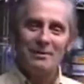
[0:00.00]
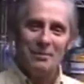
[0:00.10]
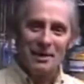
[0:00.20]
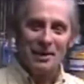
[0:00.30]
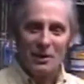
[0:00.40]

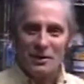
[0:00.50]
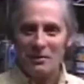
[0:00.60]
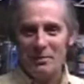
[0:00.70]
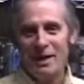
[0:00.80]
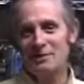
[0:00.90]
but
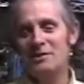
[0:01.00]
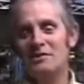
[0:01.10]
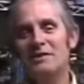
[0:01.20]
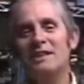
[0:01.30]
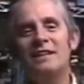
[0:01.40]
loading
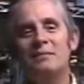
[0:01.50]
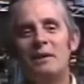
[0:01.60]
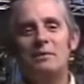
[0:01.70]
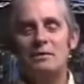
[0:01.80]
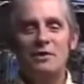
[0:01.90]
boxes into
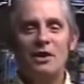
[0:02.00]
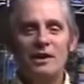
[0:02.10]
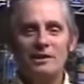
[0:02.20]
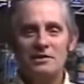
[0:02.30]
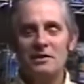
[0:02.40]
people's
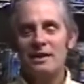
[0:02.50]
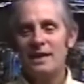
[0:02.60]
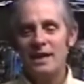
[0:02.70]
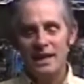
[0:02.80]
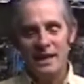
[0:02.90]
cars.
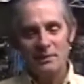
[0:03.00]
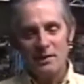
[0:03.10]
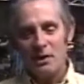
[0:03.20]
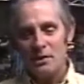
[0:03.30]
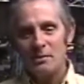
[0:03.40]
And he would
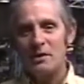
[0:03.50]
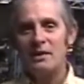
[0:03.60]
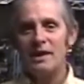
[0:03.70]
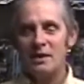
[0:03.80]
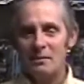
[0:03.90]
load them
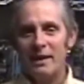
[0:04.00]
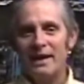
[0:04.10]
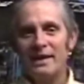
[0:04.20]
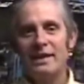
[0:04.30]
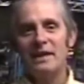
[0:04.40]
in the
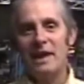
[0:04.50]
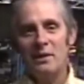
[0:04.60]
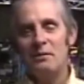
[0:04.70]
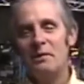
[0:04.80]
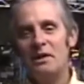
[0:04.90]
back end. I
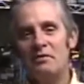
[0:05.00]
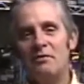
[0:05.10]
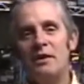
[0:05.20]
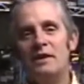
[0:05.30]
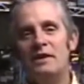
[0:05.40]
would be in the
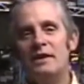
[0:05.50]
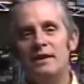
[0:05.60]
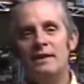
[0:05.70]
front